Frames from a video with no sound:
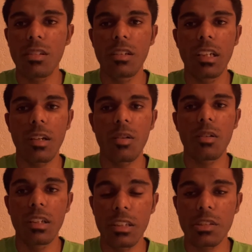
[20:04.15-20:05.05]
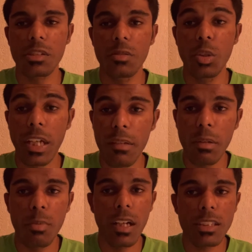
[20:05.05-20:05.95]
You know, it is true. You can be
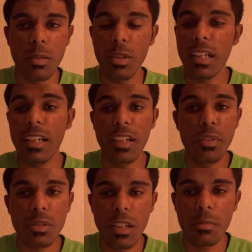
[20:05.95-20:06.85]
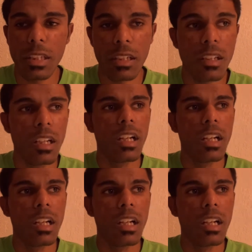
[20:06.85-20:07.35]
blessed. Someone can give you something.